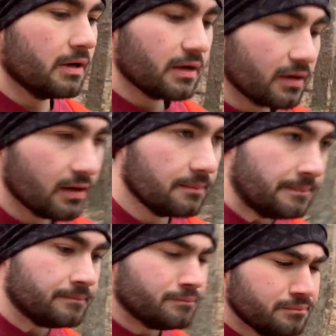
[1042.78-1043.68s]
but
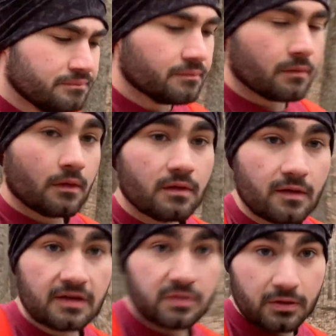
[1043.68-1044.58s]

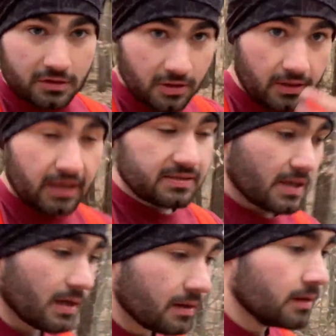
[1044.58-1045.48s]
so I just want to show you guys
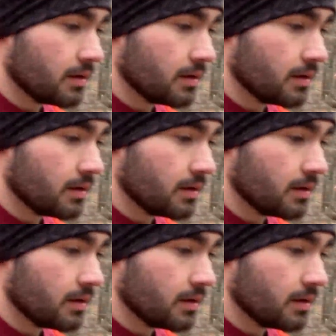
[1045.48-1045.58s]
that,